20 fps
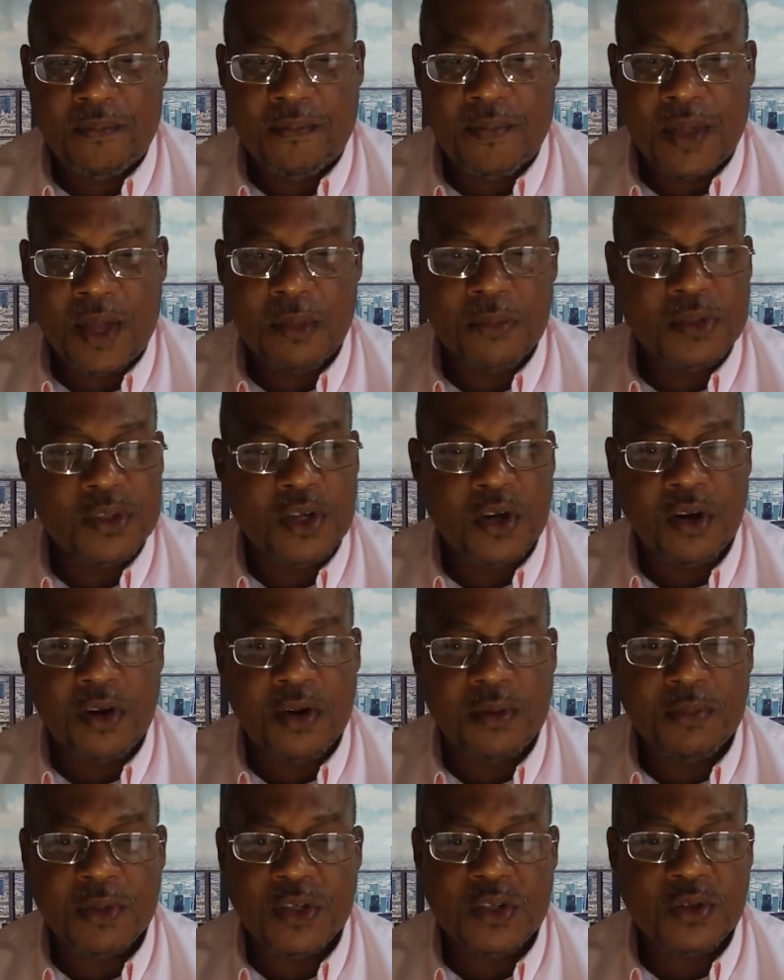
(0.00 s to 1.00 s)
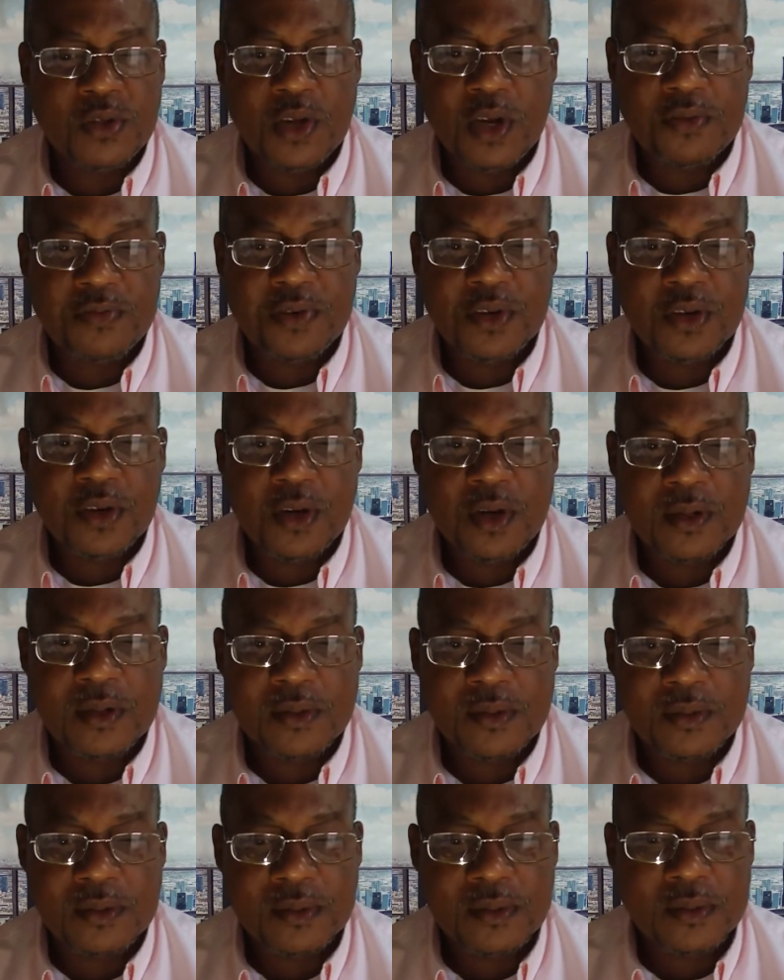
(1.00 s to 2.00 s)
I'm sorry, but you're not for God.
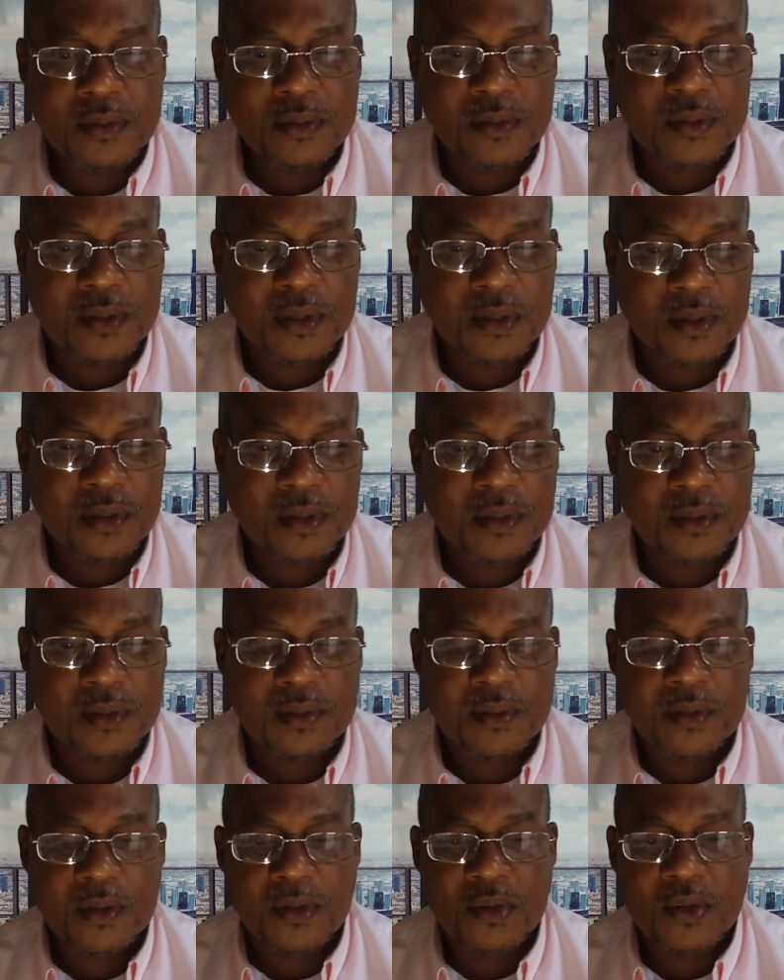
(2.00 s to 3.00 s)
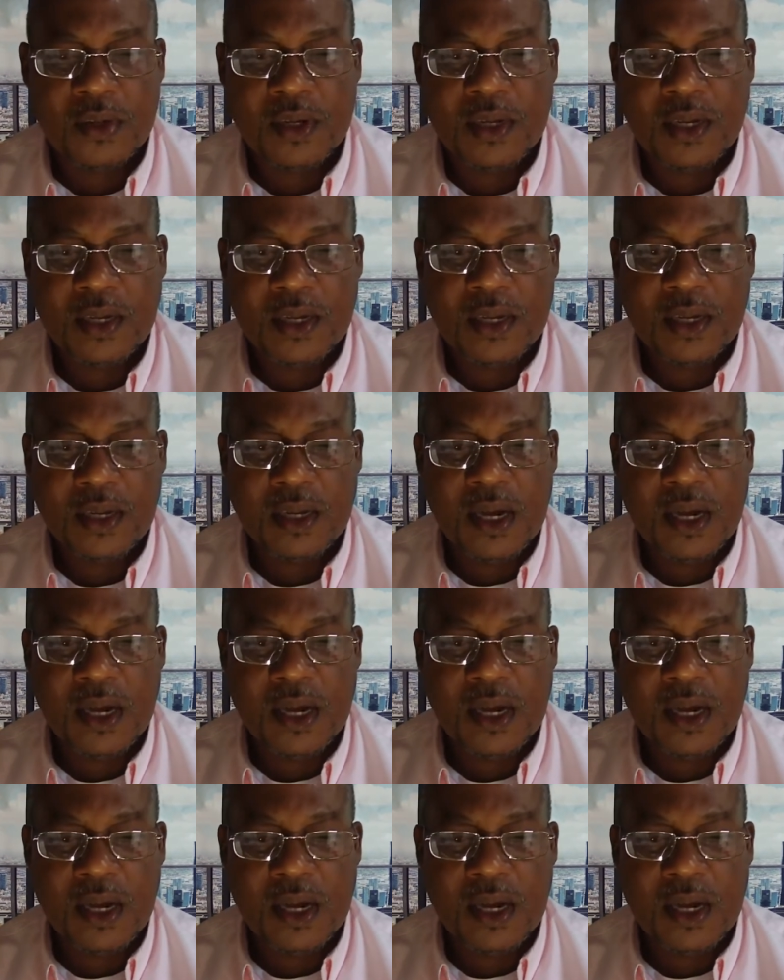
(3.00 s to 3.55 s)
Okay.